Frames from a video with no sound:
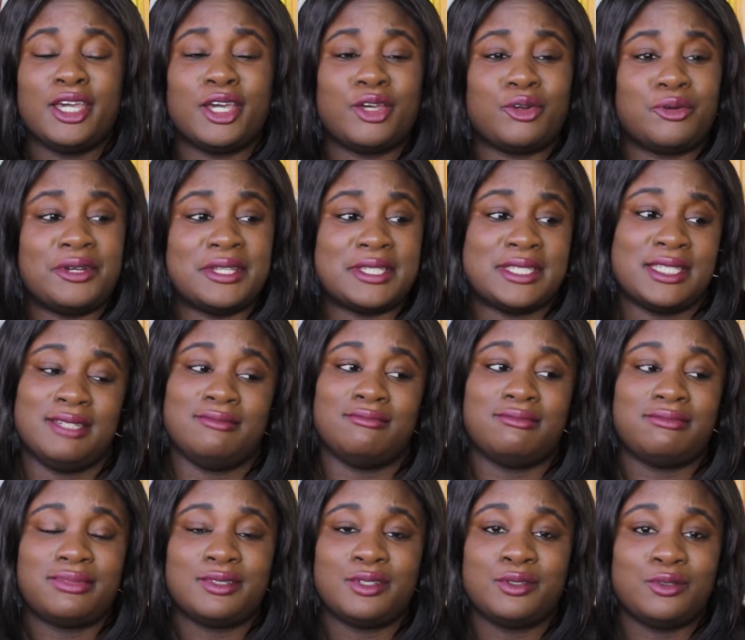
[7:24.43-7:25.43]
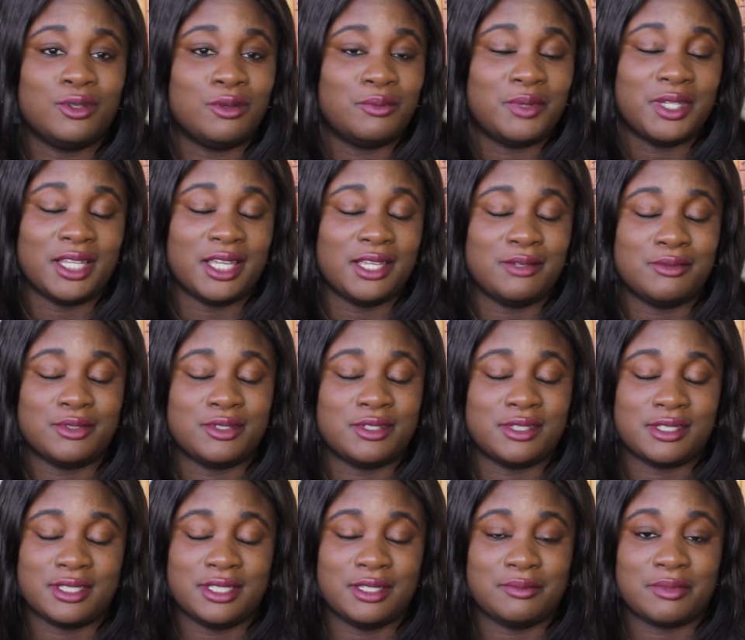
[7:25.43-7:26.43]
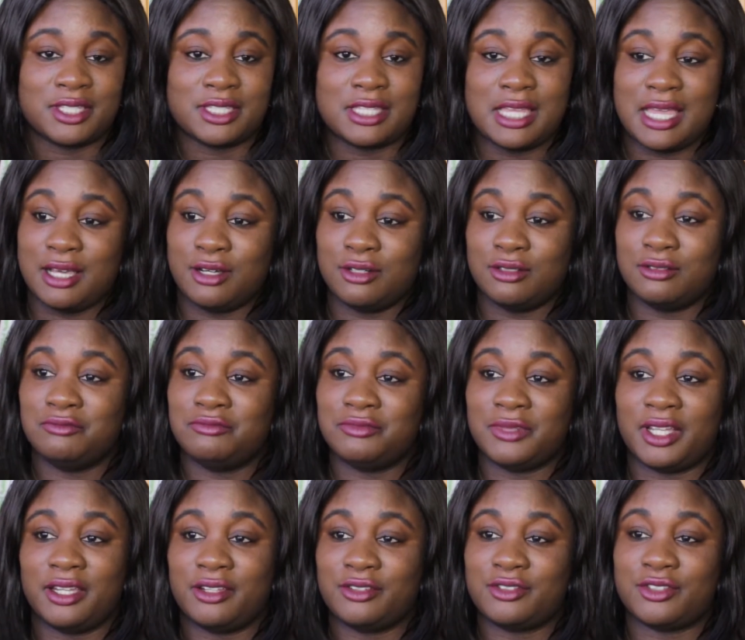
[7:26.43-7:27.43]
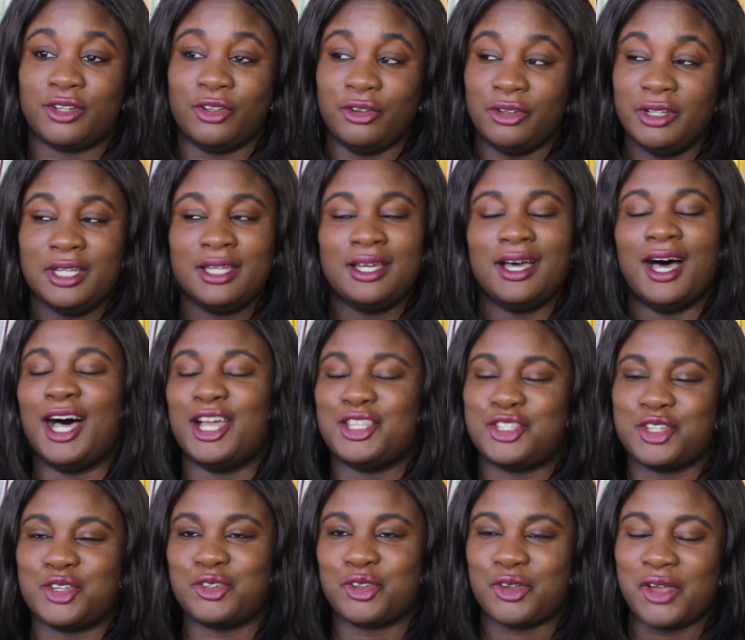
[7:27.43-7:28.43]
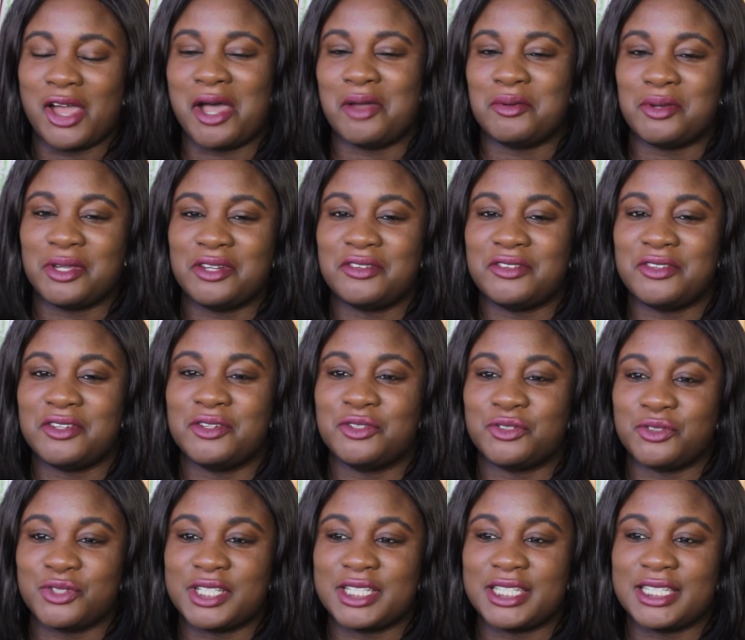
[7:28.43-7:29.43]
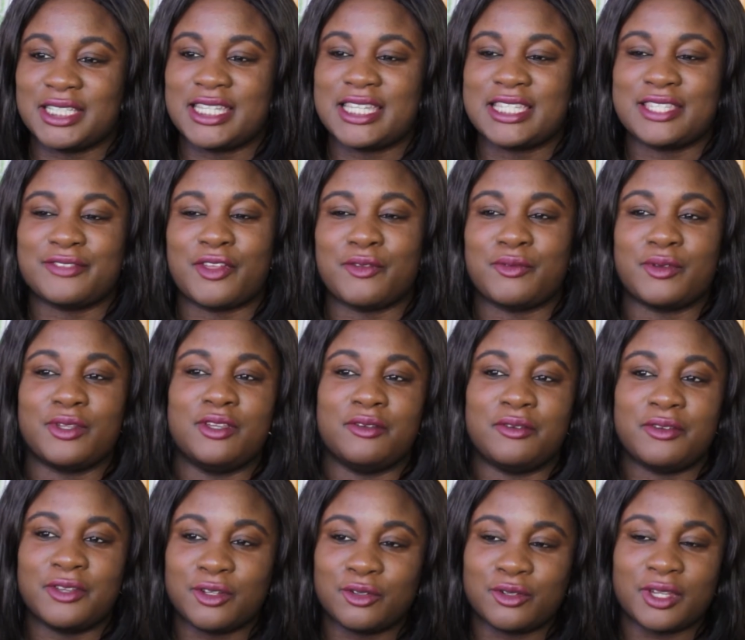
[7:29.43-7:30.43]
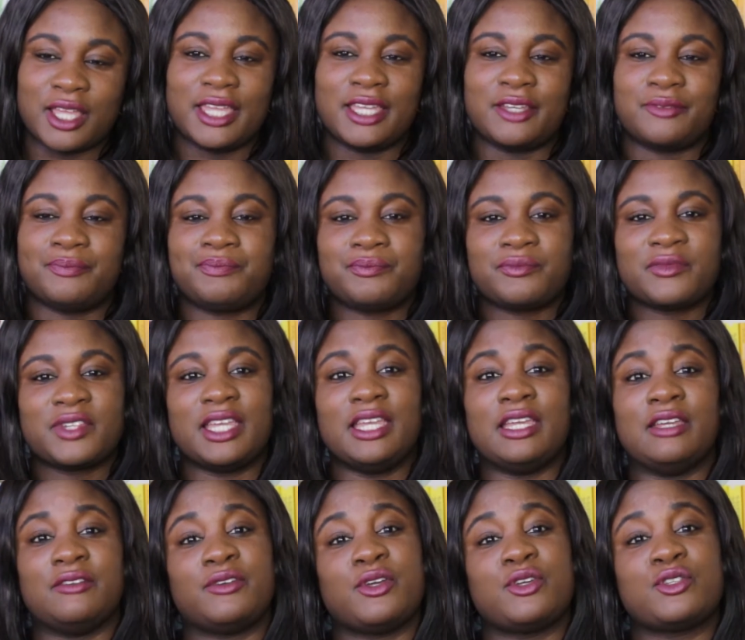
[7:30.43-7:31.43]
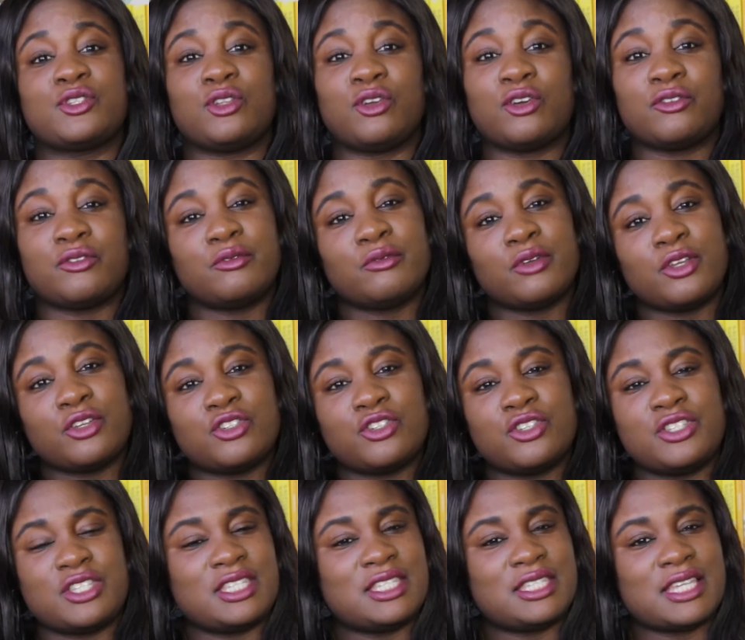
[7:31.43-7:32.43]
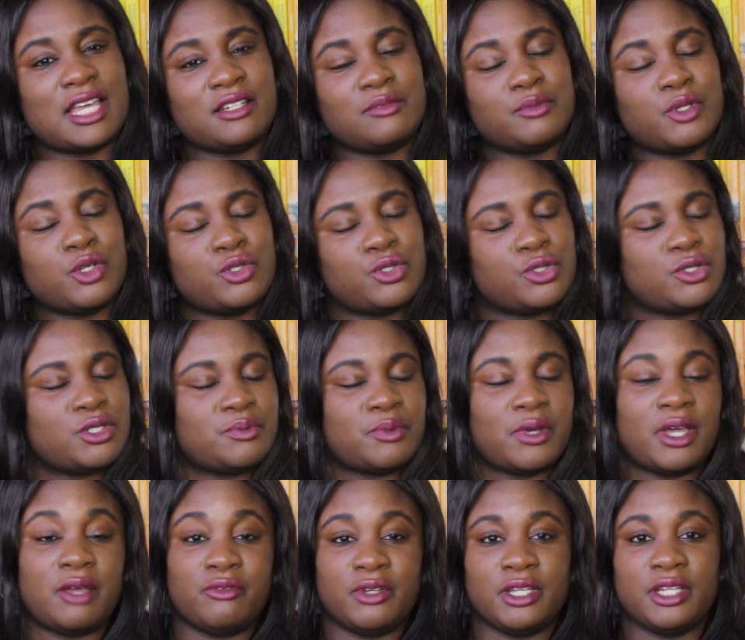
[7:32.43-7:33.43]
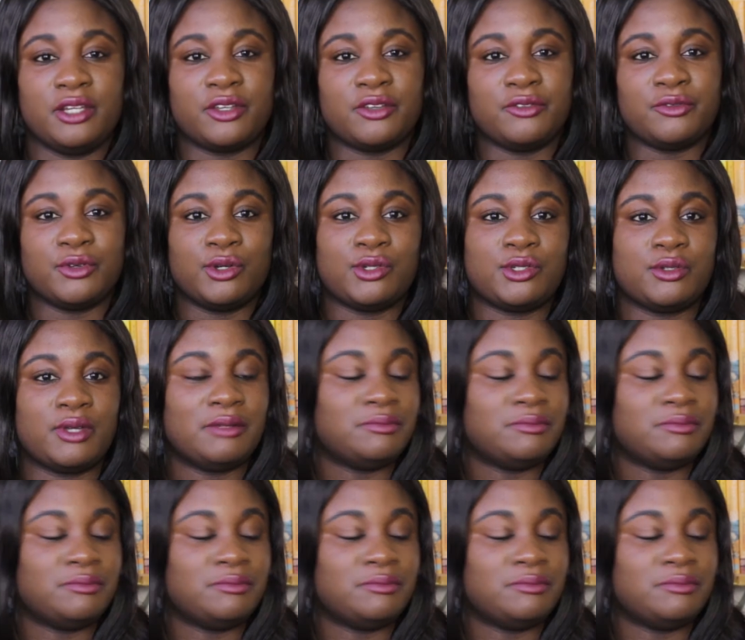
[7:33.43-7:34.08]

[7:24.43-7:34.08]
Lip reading: And honestly, not being able to sleep is hell. Like, so I don't know how I'm going to feel reading this, if I'm going to feel like it evokes a lot of emotions and sad emotions, but I'm really looking forward to